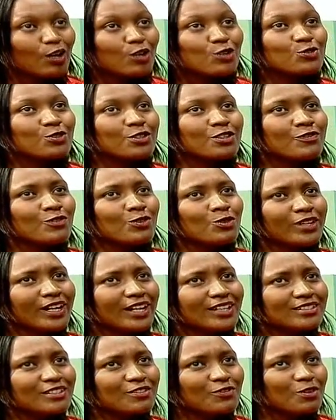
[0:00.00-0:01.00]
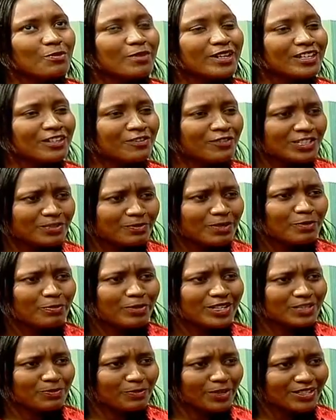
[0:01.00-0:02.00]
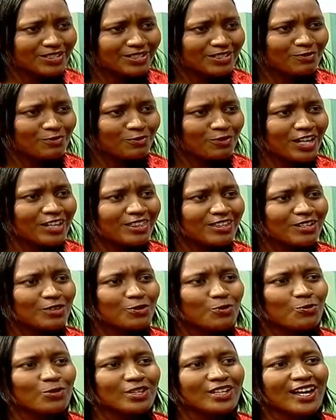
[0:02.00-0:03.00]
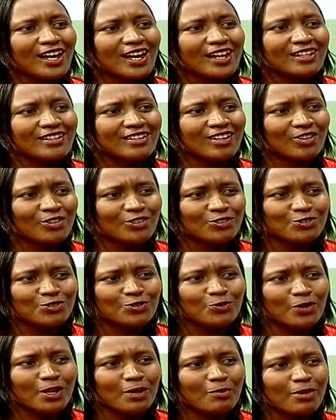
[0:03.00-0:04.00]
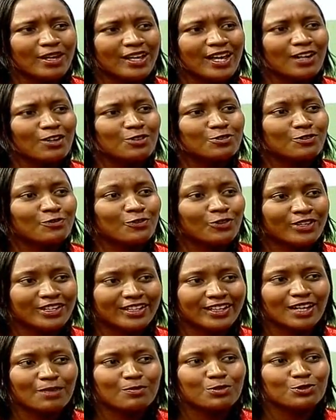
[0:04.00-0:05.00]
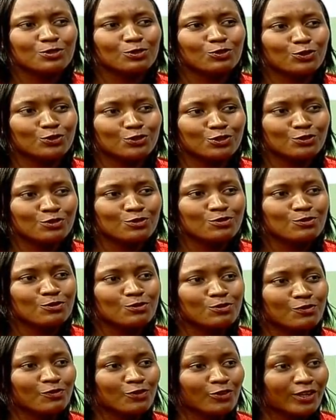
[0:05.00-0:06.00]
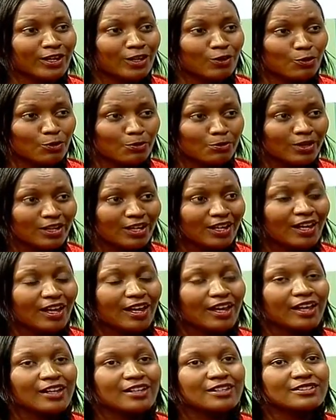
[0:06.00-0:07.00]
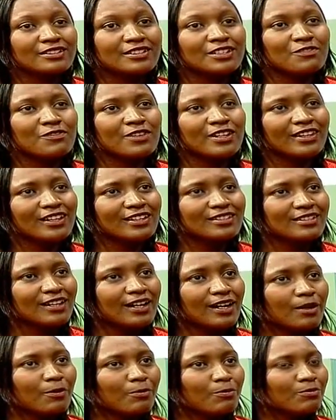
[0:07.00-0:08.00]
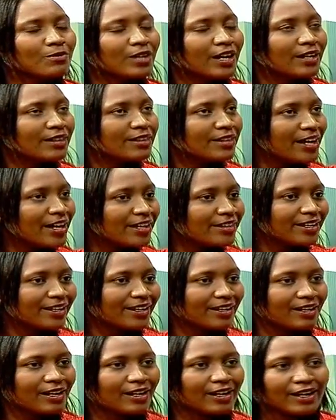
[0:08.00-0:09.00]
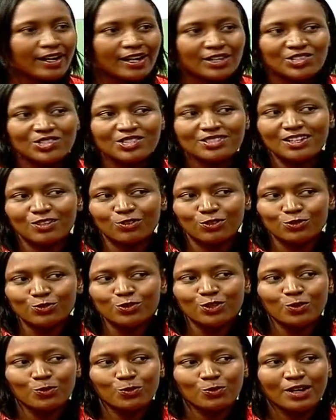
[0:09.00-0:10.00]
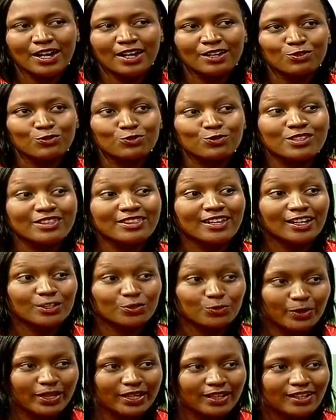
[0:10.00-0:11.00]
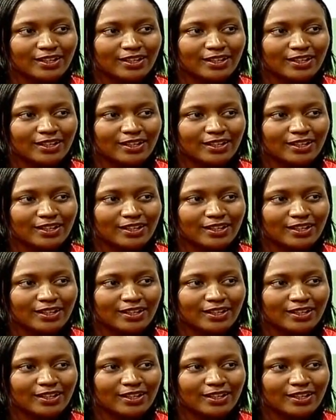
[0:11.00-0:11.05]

So if you look at it from an investment perspective, I think we are in a region whereby a lot of foreign capital continues to look for a home. Mm-hmm. And given that the other countries are not doing that well,